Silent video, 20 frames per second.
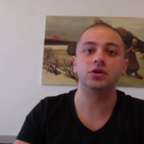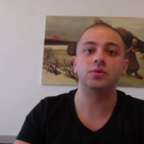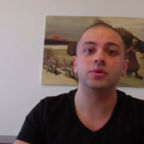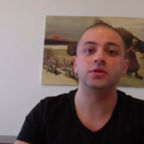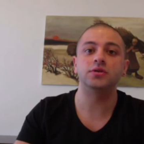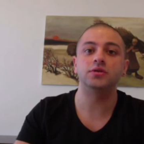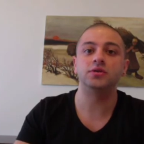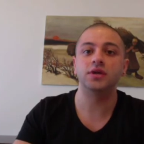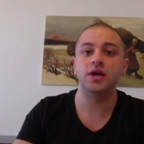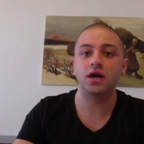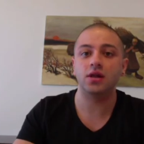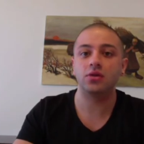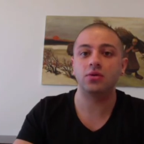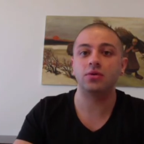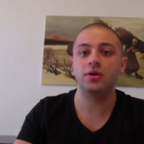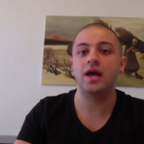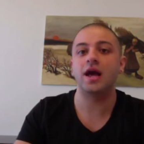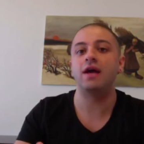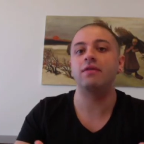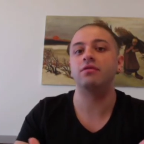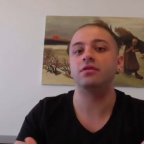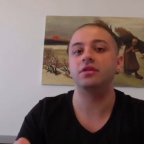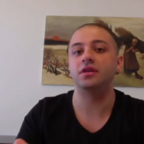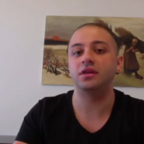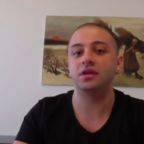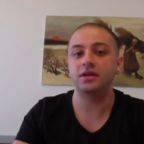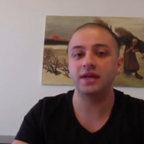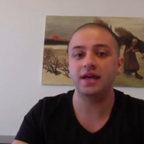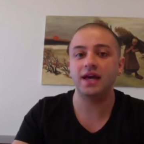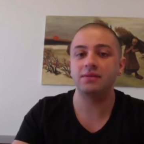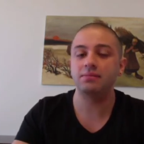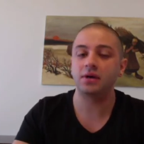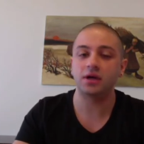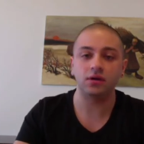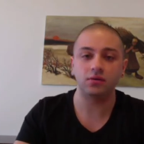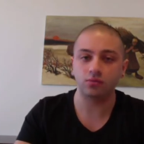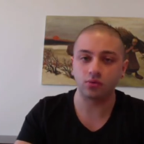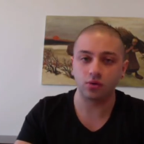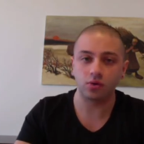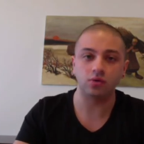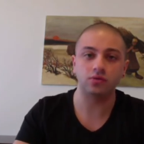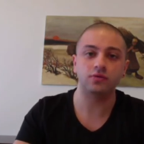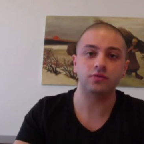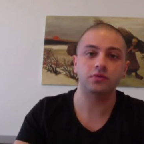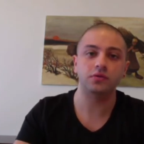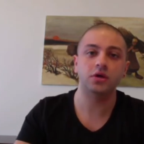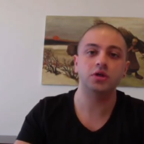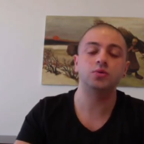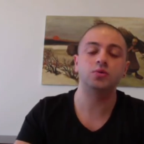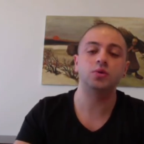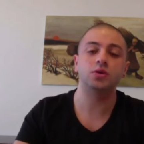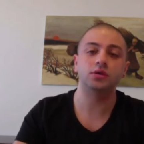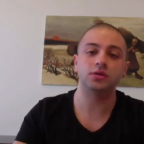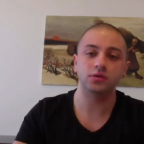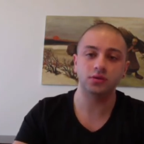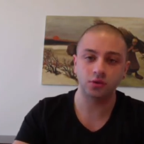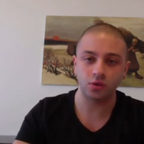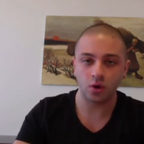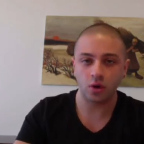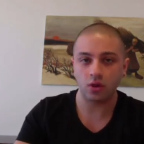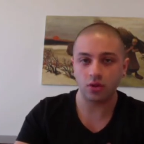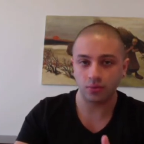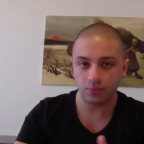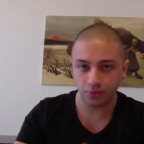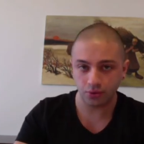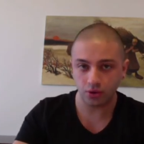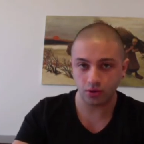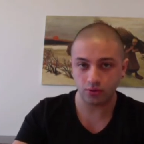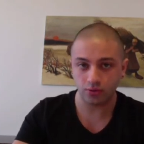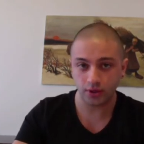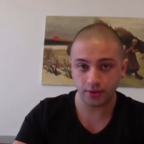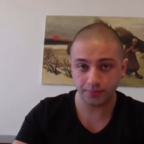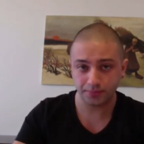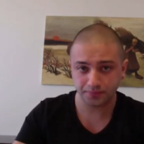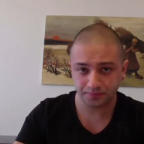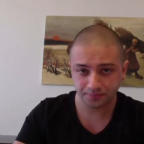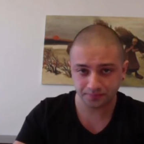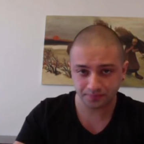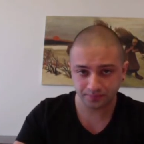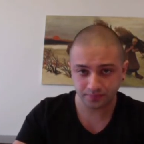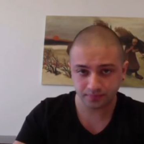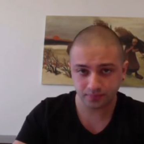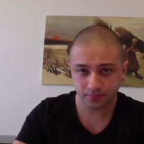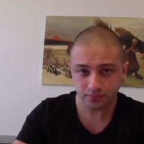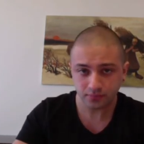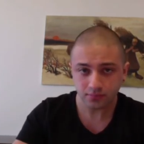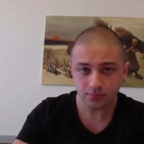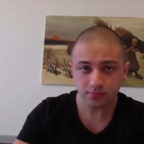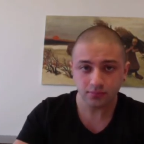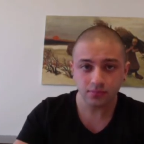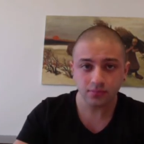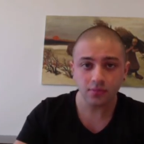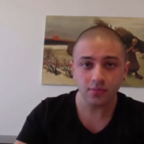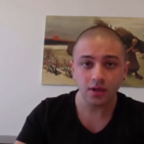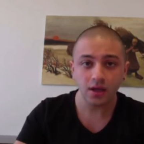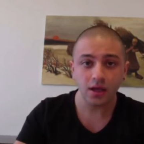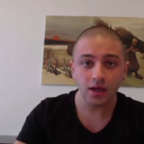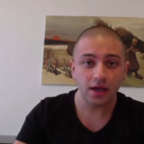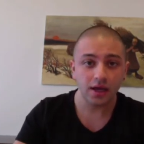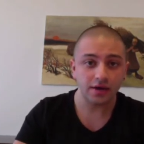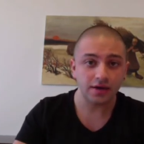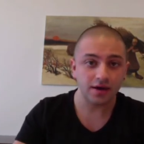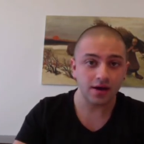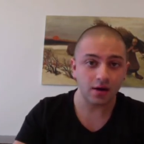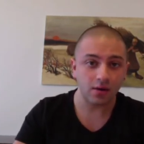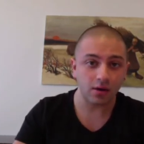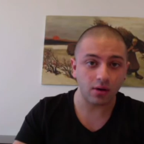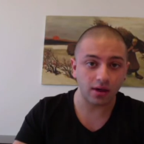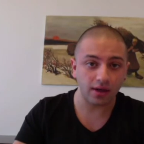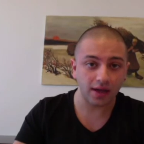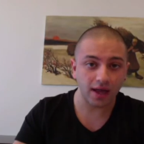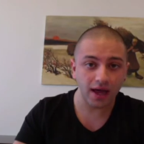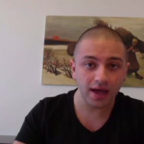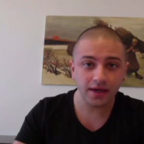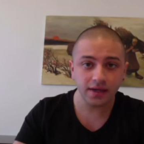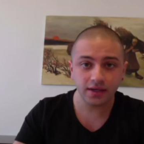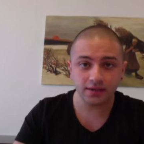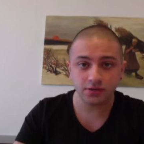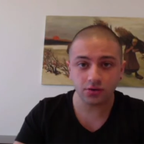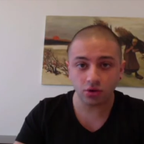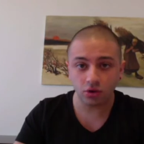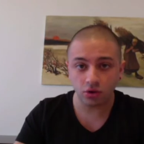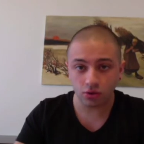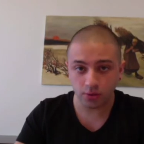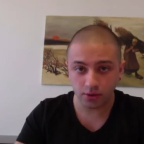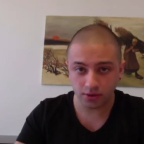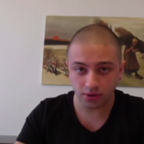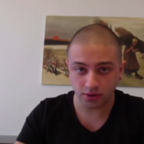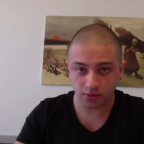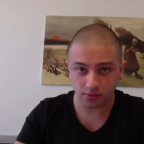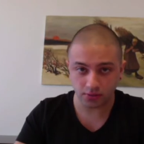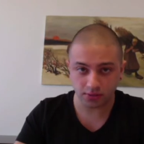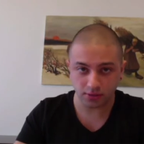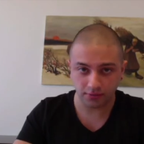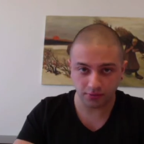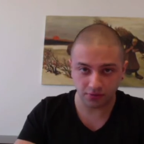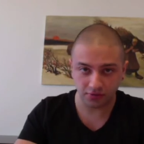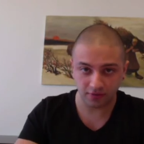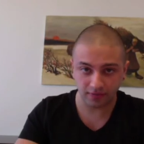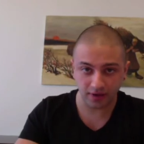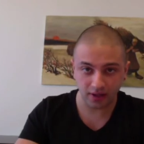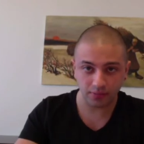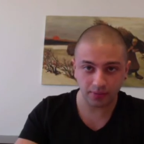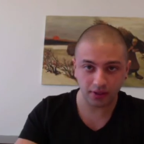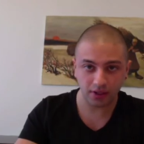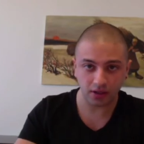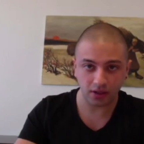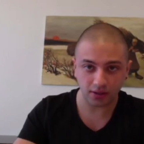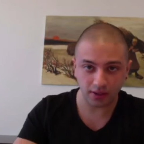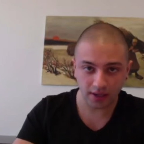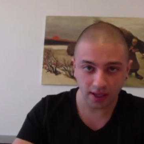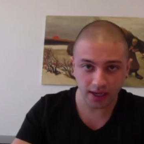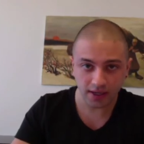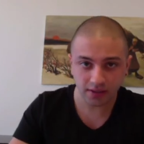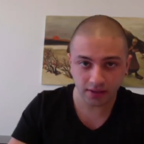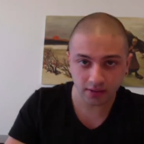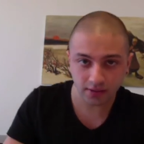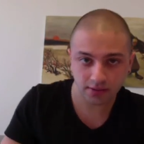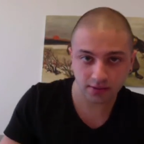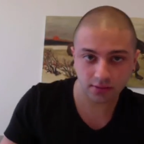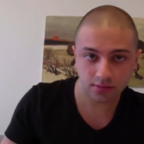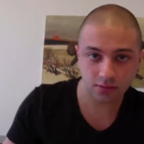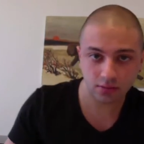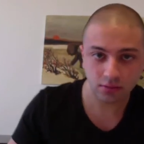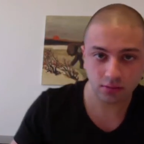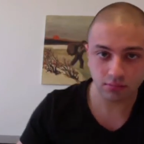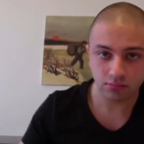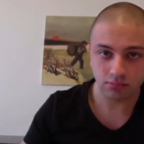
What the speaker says: going to download everything again, but it won't. It will install the program. Now, on Linux or Windows, if you're developing on Linux,